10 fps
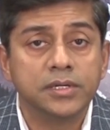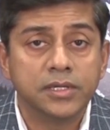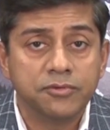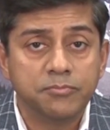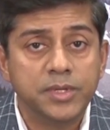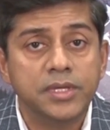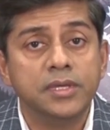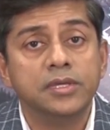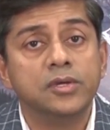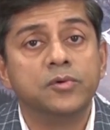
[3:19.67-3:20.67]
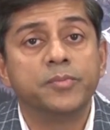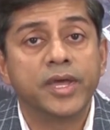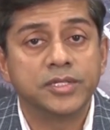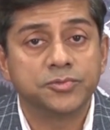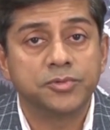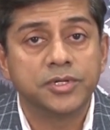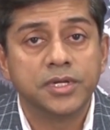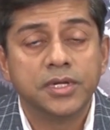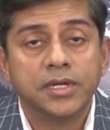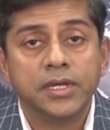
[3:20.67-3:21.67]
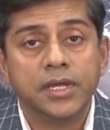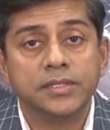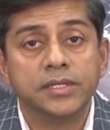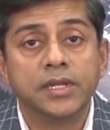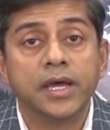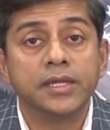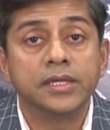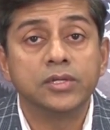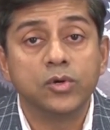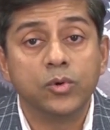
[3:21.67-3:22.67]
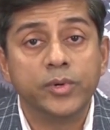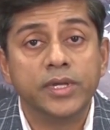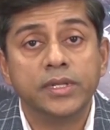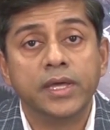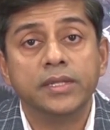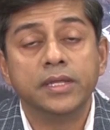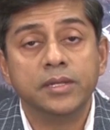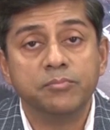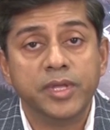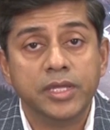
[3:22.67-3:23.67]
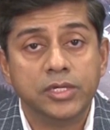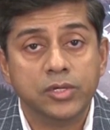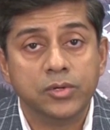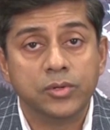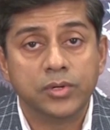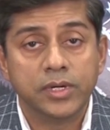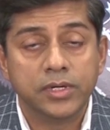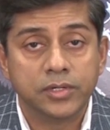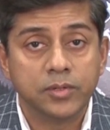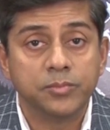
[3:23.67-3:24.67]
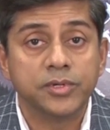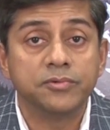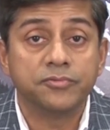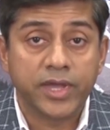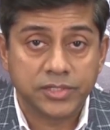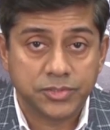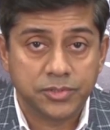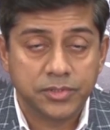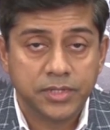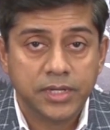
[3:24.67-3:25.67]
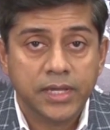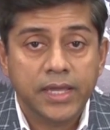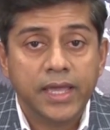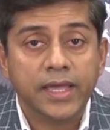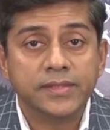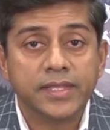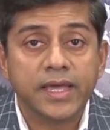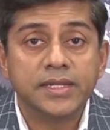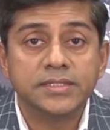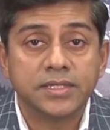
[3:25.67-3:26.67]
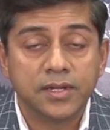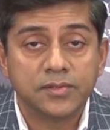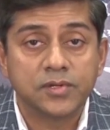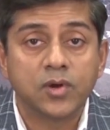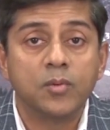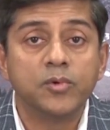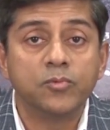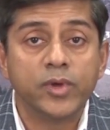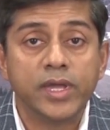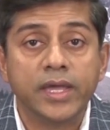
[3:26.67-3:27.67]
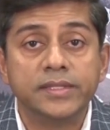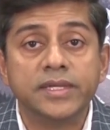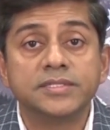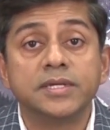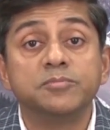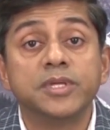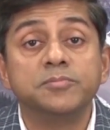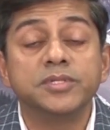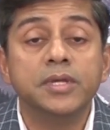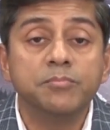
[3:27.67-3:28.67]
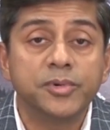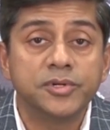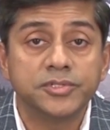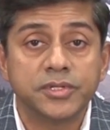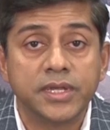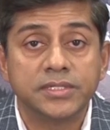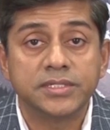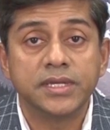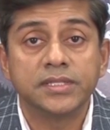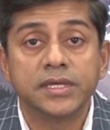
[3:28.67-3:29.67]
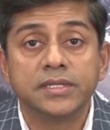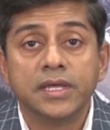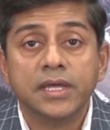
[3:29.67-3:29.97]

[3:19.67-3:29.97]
Give me your password, and then I can go in and make your computer faster. And that is another common way. And they sometimes impersonate, saying that